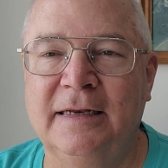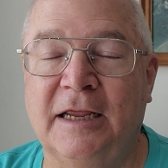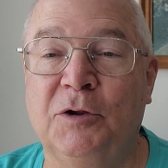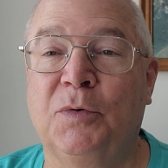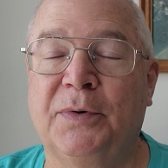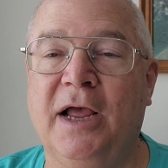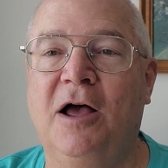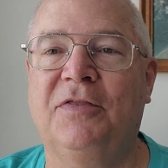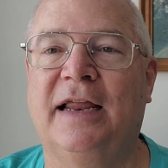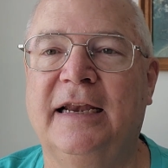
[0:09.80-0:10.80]
Now you will
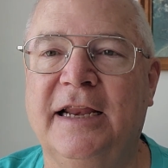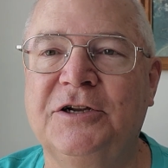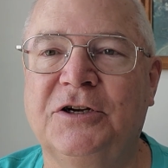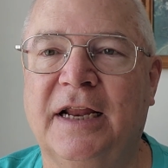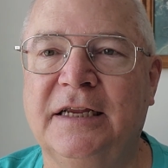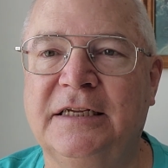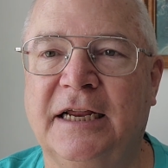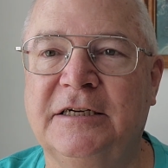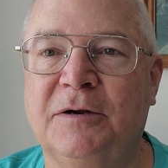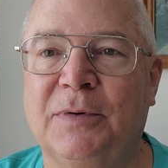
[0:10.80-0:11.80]
recall that in yesterday's
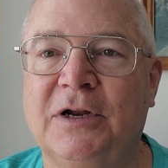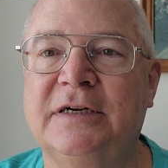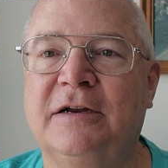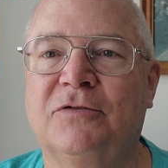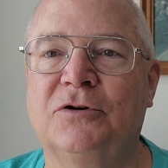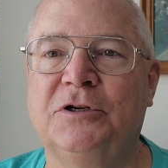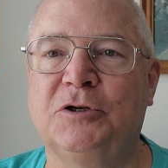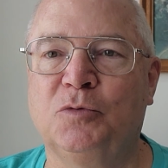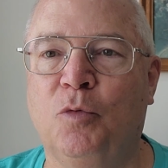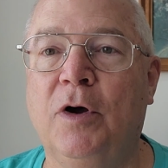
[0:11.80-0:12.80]
session we looked at
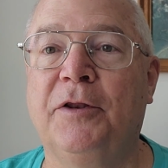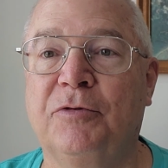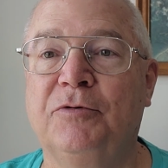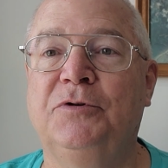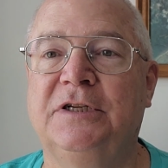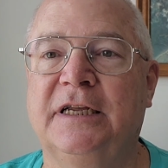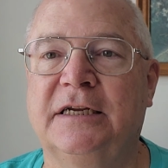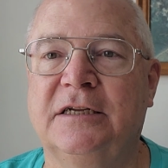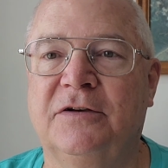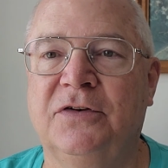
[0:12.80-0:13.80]
verses 1 through
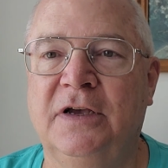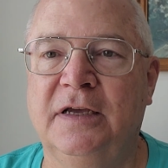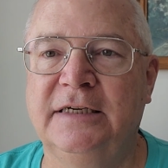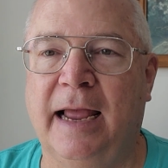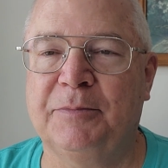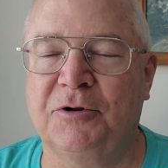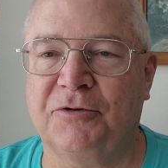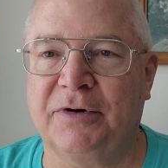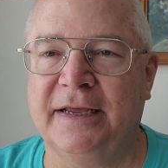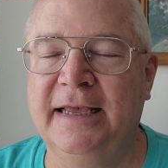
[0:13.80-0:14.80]
6 of chapter
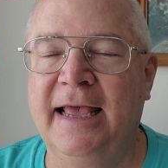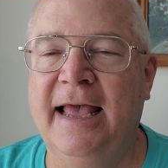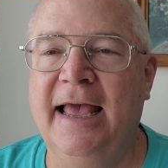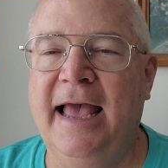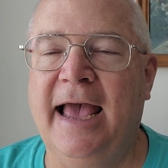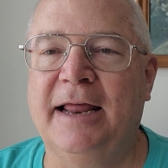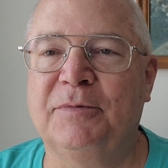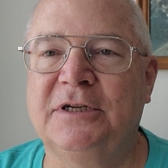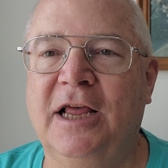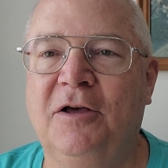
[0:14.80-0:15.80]
3, and
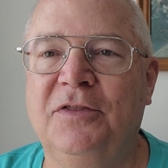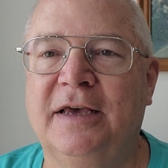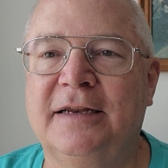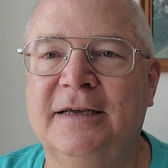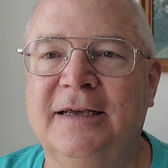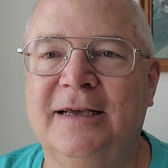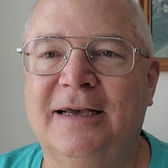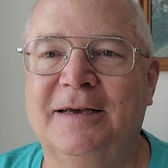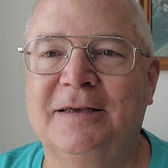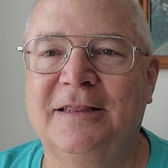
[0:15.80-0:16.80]
we saw that
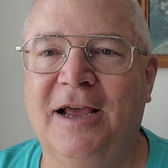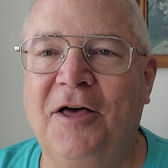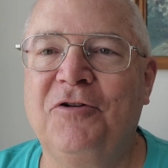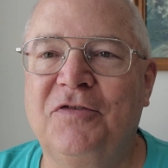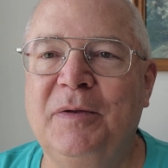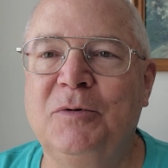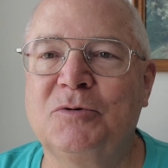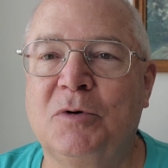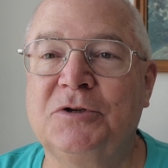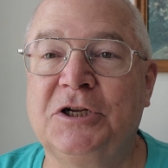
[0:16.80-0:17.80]
the author of
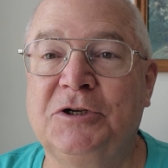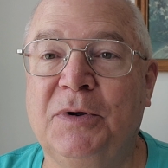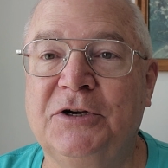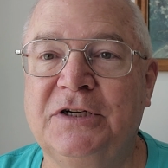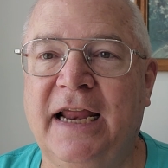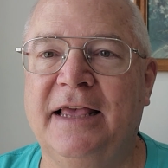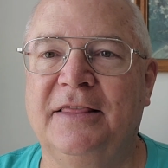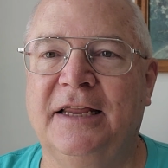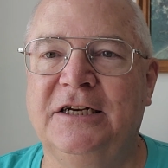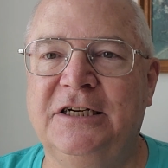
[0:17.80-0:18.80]
Hebrews wants us to
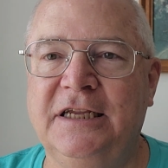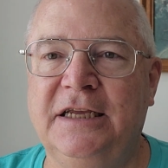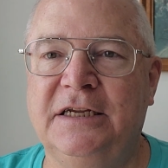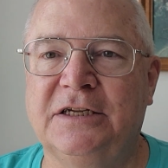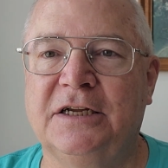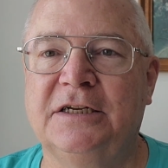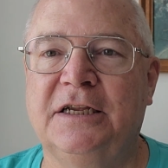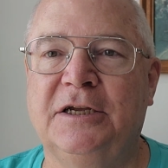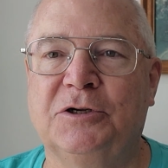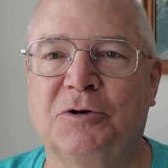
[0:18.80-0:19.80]
understand that Jesus
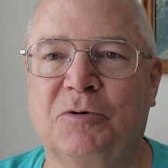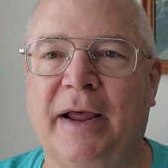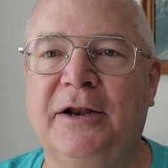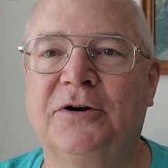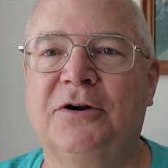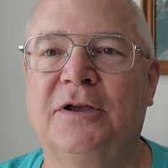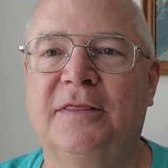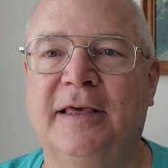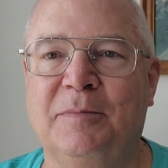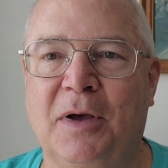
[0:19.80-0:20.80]
is greater
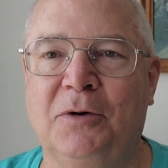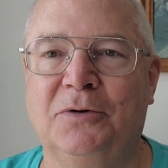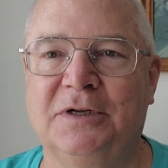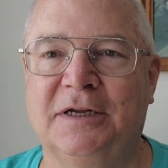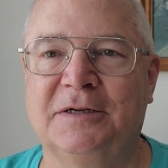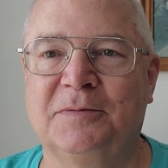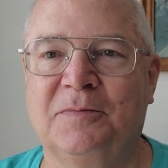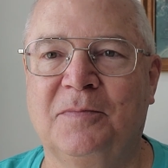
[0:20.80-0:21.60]
than Moses.